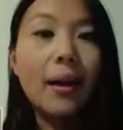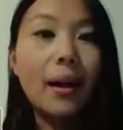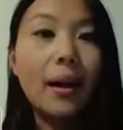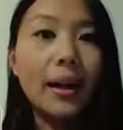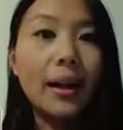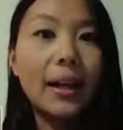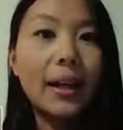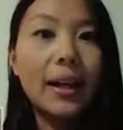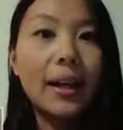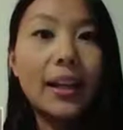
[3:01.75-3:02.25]

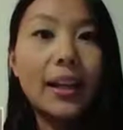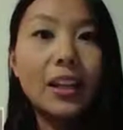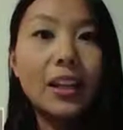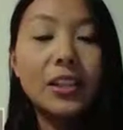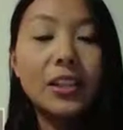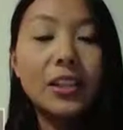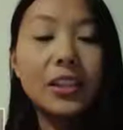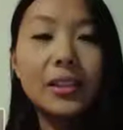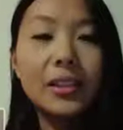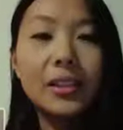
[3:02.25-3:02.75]
I had
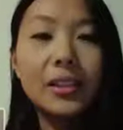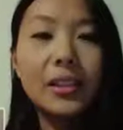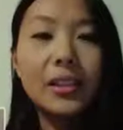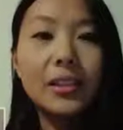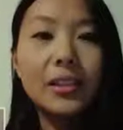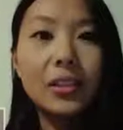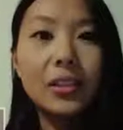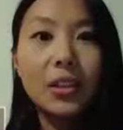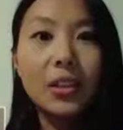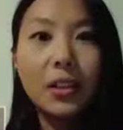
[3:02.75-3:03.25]

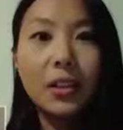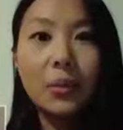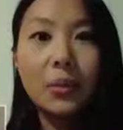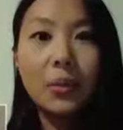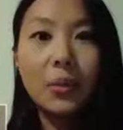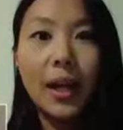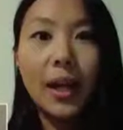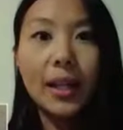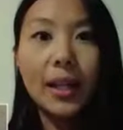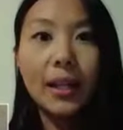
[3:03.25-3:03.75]
actually
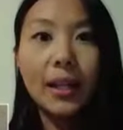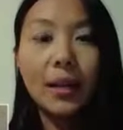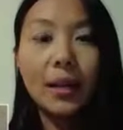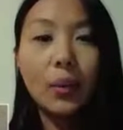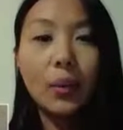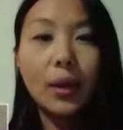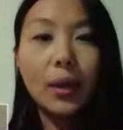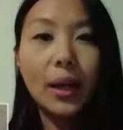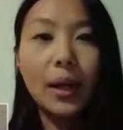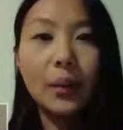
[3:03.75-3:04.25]
started writing
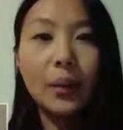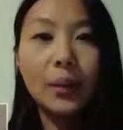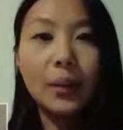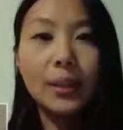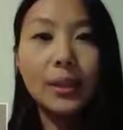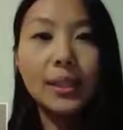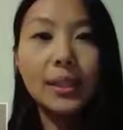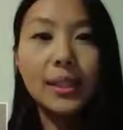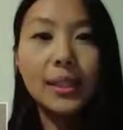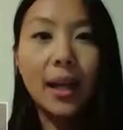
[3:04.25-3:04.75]
it when I
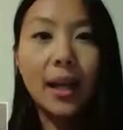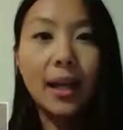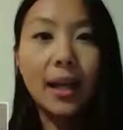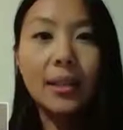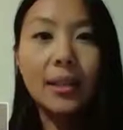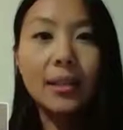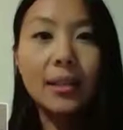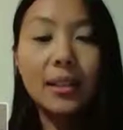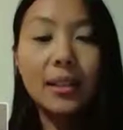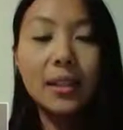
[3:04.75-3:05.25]
was
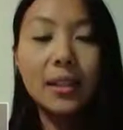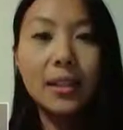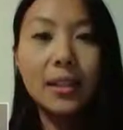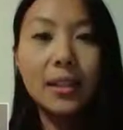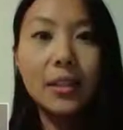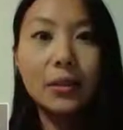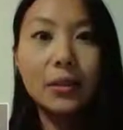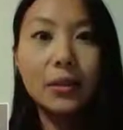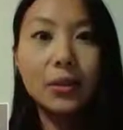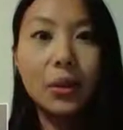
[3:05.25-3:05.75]

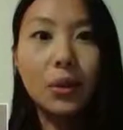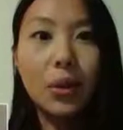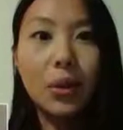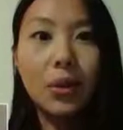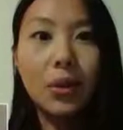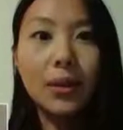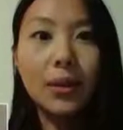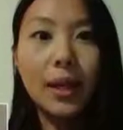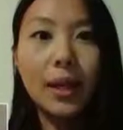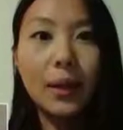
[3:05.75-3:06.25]
19 years
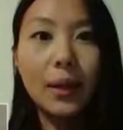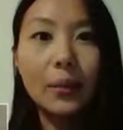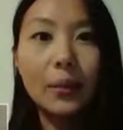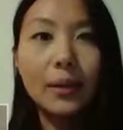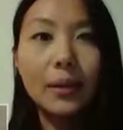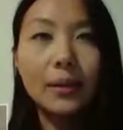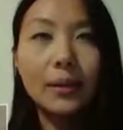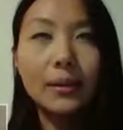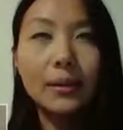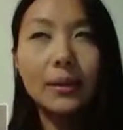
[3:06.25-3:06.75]
old. That
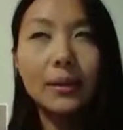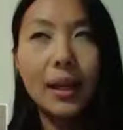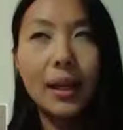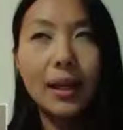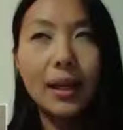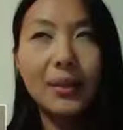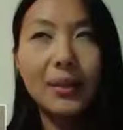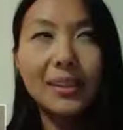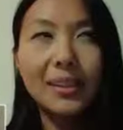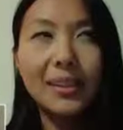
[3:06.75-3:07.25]
was,
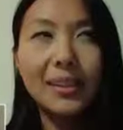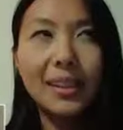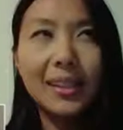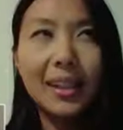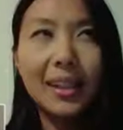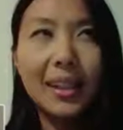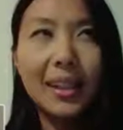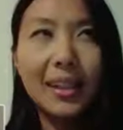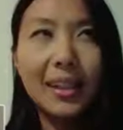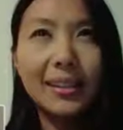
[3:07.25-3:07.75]
I would
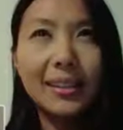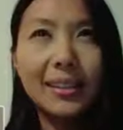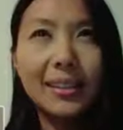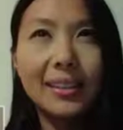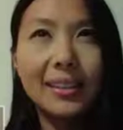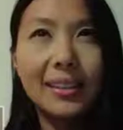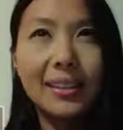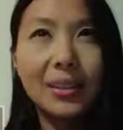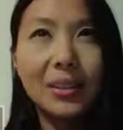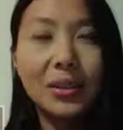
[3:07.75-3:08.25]
say,
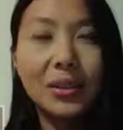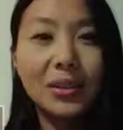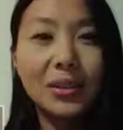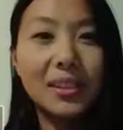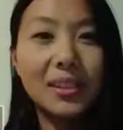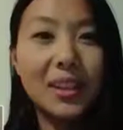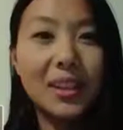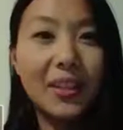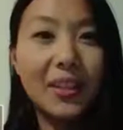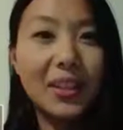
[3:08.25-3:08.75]
6
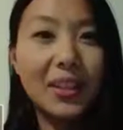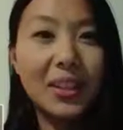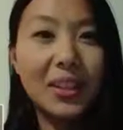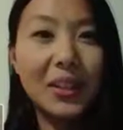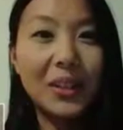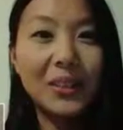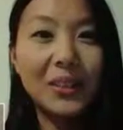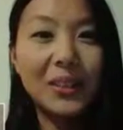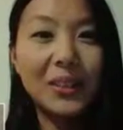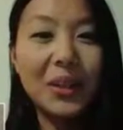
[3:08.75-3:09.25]
or 7
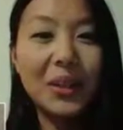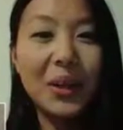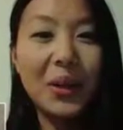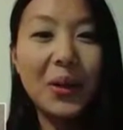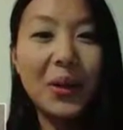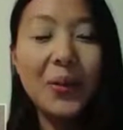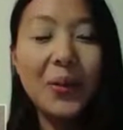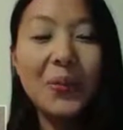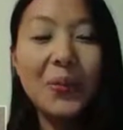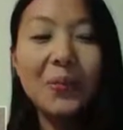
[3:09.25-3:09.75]
years
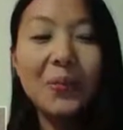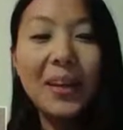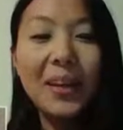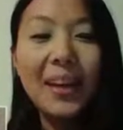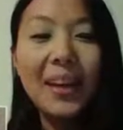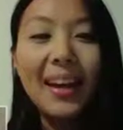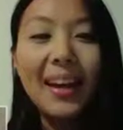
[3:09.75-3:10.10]
ago.